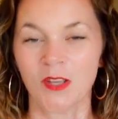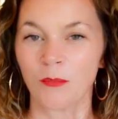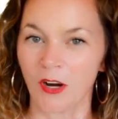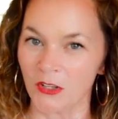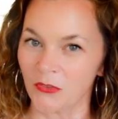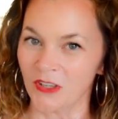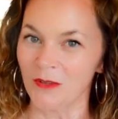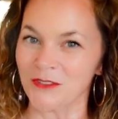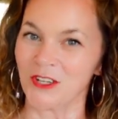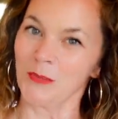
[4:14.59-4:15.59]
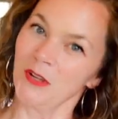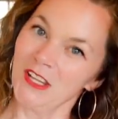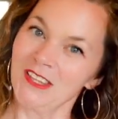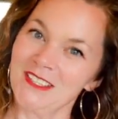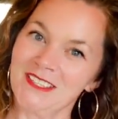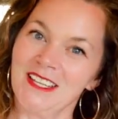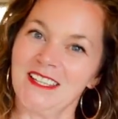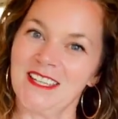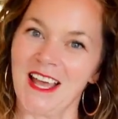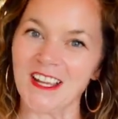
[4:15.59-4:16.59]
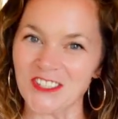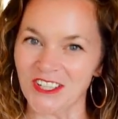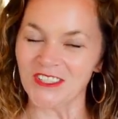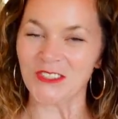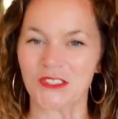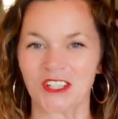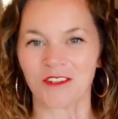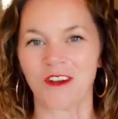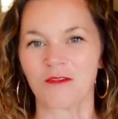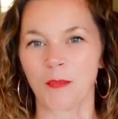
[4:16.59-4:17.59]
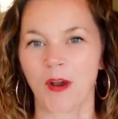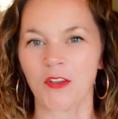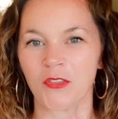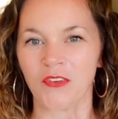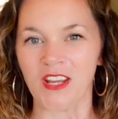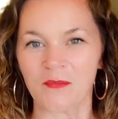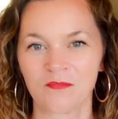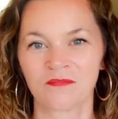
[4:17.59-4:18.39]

Part 3, we'll start putting this into action, so stick around for part 3.